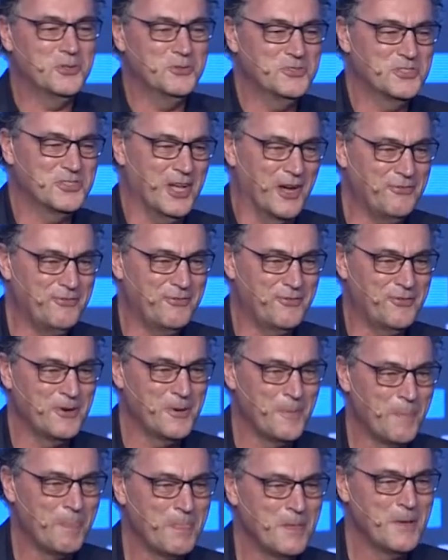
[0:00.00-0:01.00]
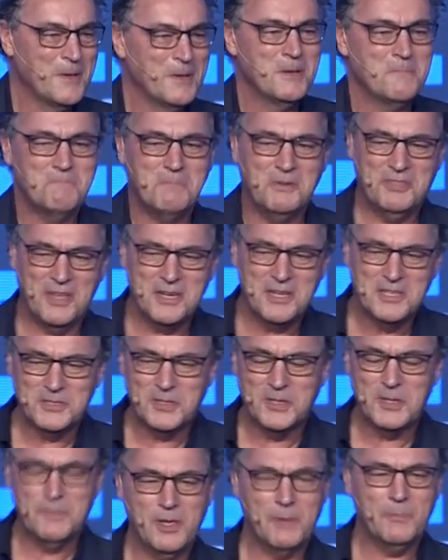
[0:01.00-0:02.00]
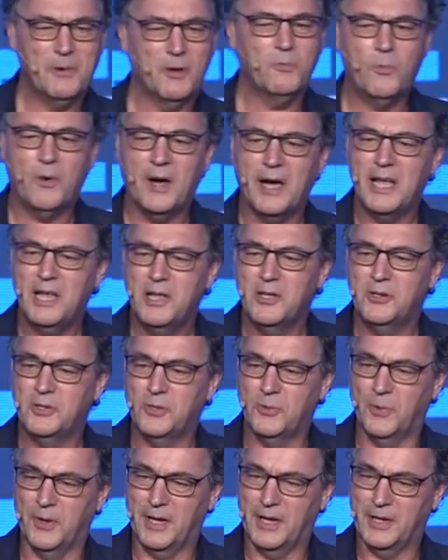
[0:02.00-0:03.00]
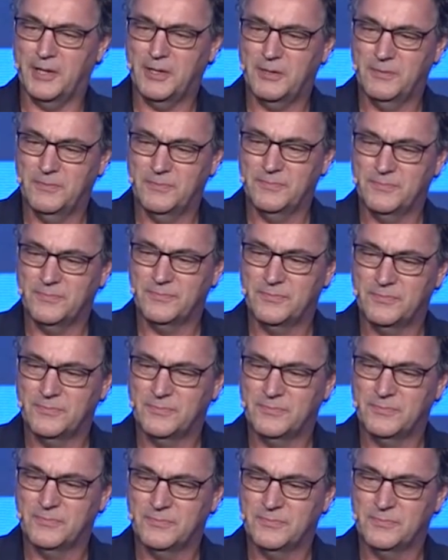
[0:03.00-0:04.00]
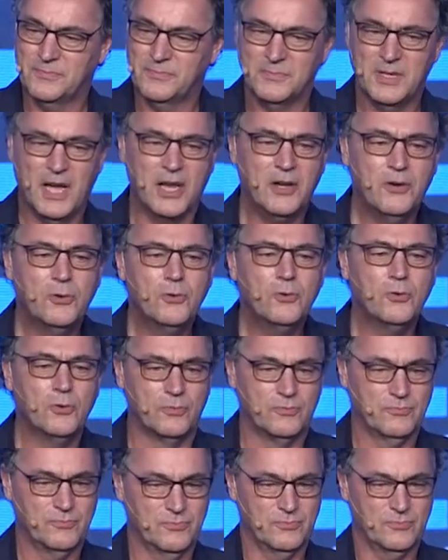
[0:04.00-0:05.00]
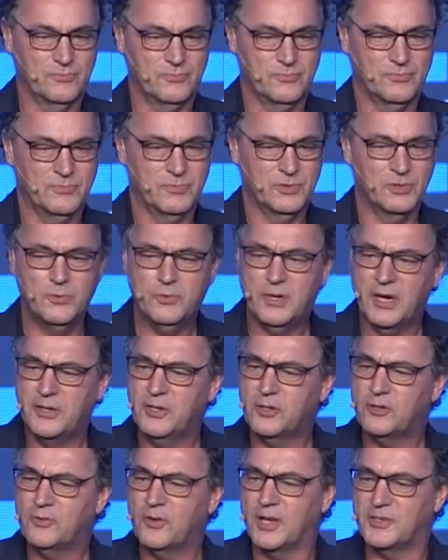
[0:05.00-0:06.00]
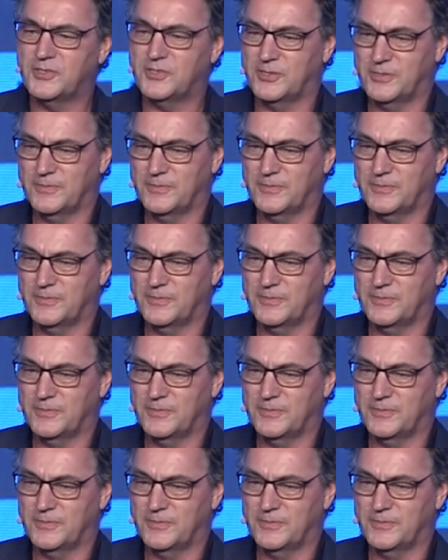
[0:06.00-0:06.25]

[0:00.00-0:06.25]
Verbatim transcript: stuff. But then it's going to be about why you're doing it. And who? Who can you trust?